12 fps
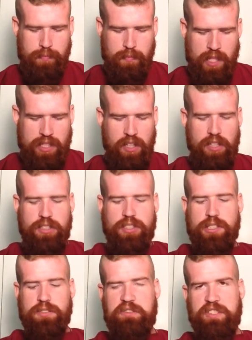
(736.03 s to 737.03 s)
it
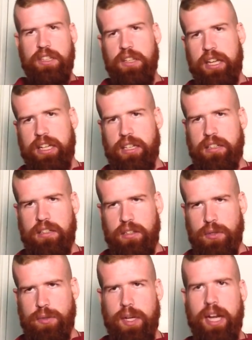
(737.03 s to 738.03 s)
does feel like it
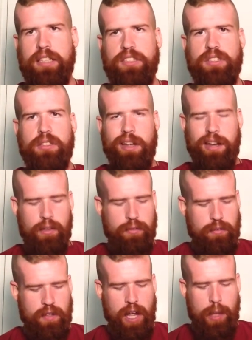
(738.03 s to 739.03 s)
creates enough
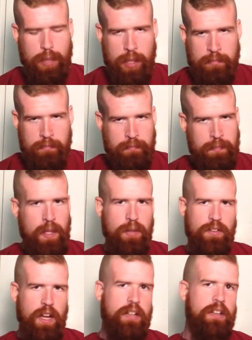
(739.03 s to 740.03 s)
of an I-beam
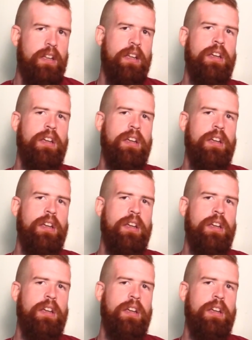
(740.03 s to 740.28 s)
effect